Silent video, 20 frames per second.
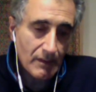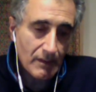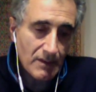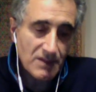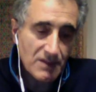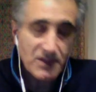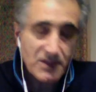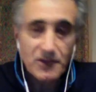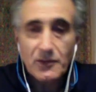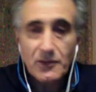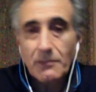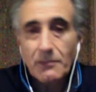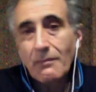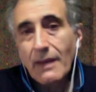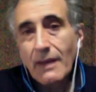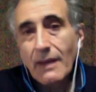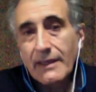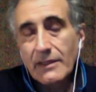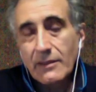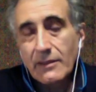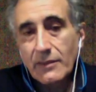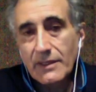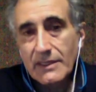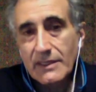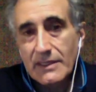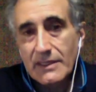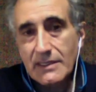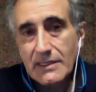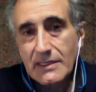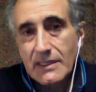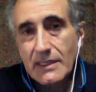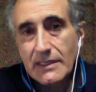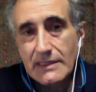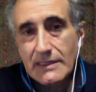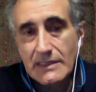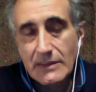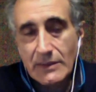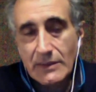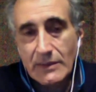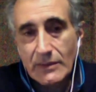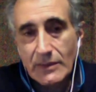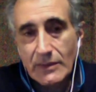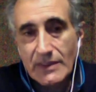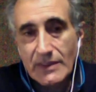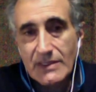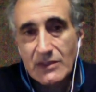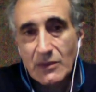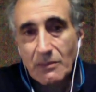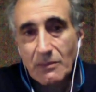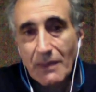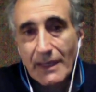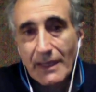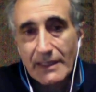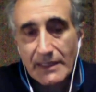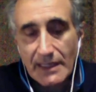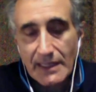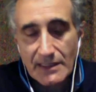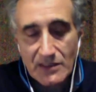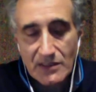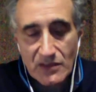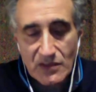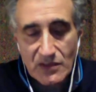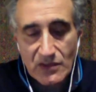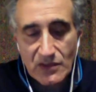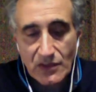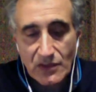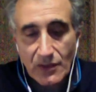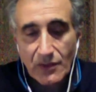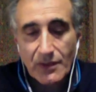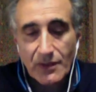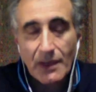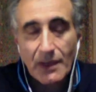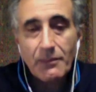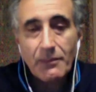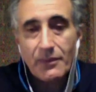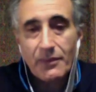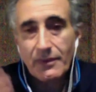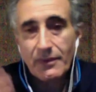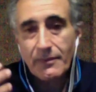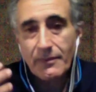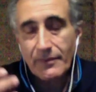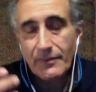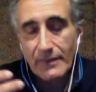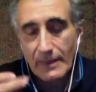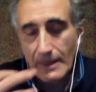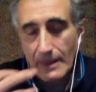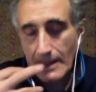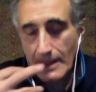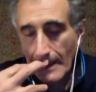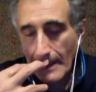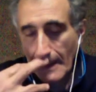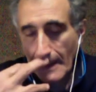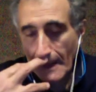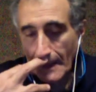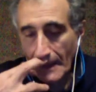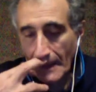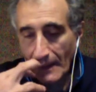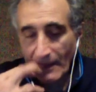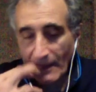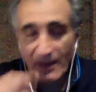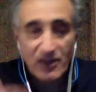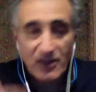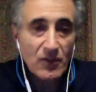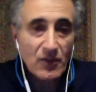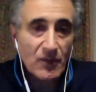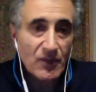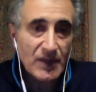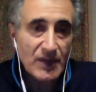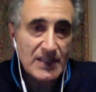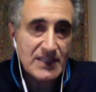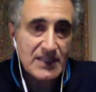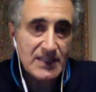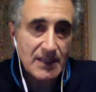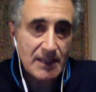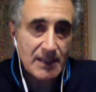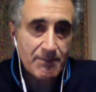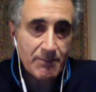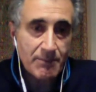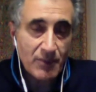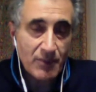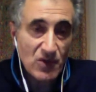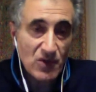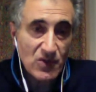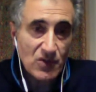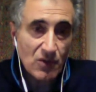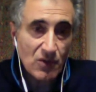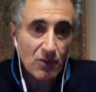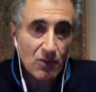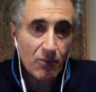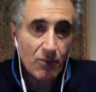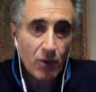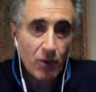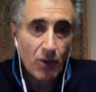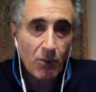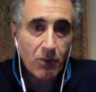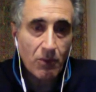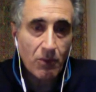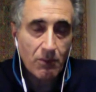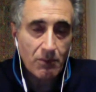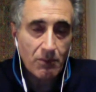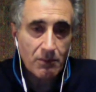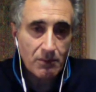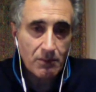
So the mind, once the mind gets stirred up, trying to fix a personal problem,